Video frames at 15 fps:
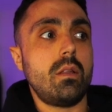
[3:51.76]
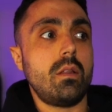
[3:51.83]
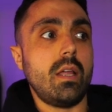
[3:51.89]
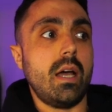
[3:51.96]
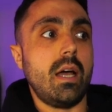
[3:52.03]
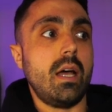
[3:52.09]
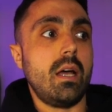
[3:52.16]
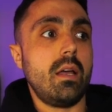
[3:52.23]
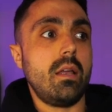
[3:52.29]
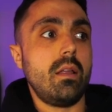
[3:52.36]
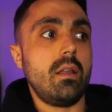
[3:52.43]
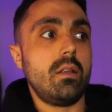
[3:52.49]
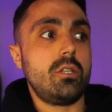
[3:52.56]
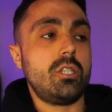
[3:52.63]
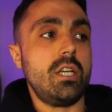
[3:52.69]
that
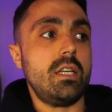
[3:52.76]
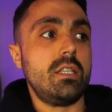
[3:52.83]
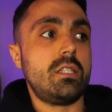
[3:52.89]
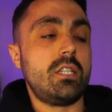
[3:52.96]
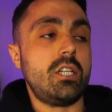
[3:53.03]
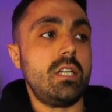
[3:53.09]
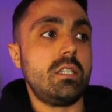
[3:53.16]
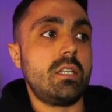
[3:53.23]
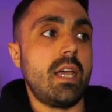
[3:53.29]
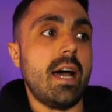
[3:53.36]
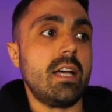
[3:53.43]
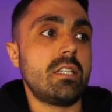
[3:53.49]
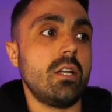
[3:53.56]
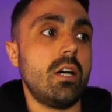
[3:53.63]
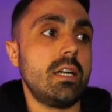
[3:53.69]
she's she's
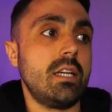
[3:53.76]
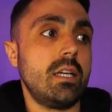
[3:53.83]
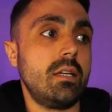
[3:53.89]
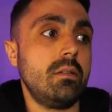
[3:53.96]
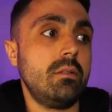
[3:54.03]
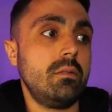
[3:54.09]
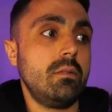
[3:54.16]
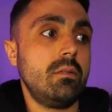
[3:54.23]
gaslighting